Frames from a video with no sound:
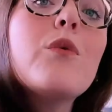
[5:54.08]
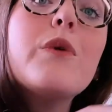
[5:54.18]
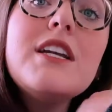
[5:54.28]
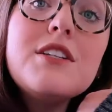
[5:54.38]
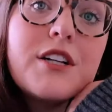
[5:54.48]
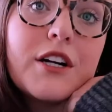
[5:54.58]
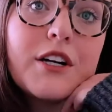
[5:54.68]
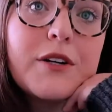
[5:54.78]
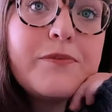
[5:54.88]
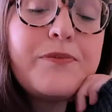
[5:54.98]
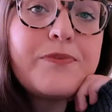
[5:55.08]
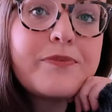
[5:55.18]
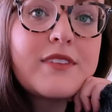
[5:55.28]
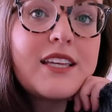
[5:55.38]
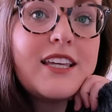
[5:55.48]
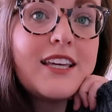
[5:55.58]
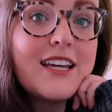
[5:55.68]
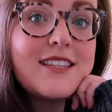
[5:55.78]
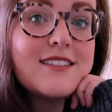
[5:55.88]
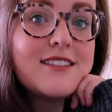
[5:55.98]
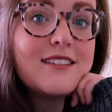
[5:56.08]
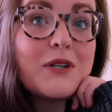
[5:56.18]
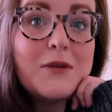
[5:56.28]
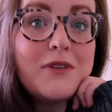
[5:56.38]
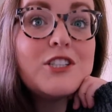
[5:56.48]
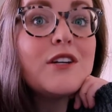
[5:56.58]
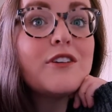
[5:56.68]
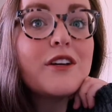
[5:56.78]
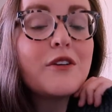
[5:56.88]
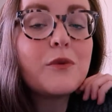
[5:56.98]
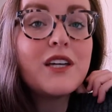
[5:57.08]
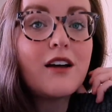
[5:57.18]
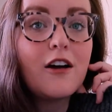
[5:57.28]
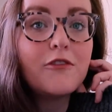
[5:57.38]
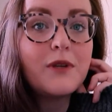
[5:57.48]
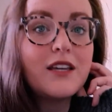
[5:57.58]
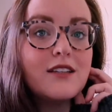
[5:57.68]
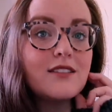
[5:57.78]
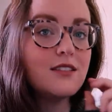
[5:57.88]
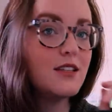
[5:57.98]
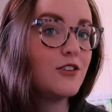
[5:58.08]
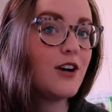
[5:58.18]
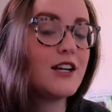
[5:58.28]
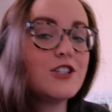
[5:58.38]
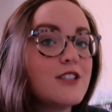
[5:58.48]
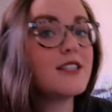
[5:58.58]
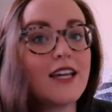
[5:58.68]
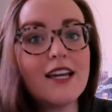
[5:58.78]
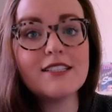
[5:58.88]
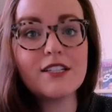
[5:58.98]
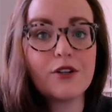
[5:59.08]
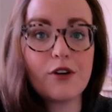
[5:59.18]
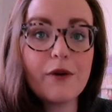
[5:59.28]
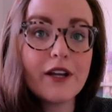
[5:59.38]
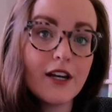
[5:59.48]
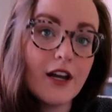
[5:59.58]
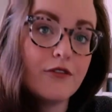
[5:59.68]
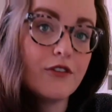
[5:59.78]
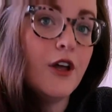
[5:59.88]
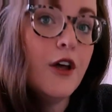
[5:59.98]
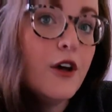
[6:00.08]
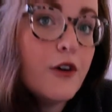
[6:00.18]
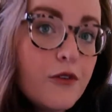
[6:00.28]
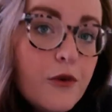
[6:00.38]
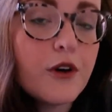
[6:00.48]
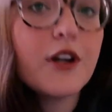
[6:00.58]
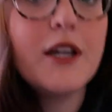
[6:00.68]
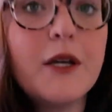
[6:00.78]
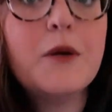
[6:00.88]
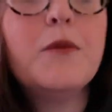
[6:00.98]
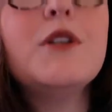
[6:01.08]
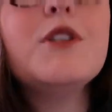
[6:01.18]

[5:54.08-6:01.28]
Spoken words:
winter, he gets pretty much every other week off because the grass just like isn't growing enough for him